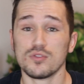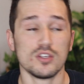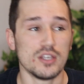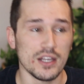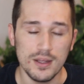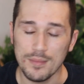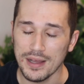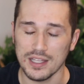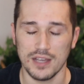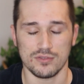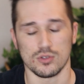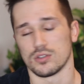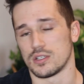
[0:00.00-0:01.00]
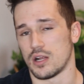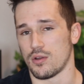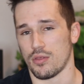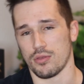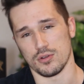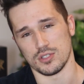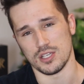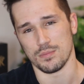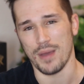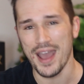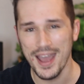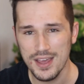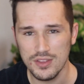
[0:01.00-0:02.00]
Getting my life total down to 13,
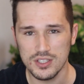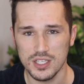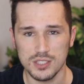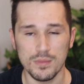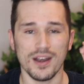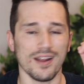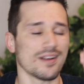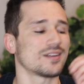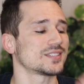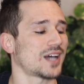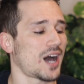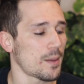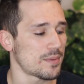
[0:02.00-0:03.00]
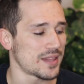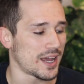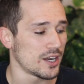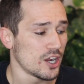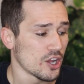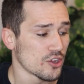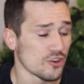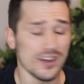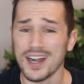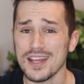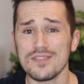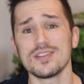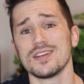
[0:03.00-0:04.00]
paying the 6 mana, and on top of that, you're
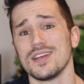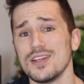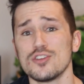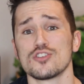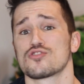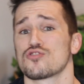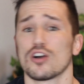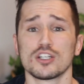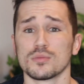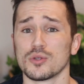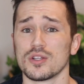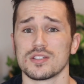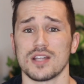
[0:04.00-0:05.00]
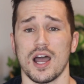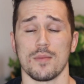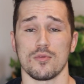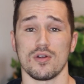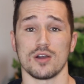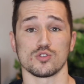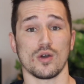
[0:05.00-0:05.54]
not even indestructible this time around.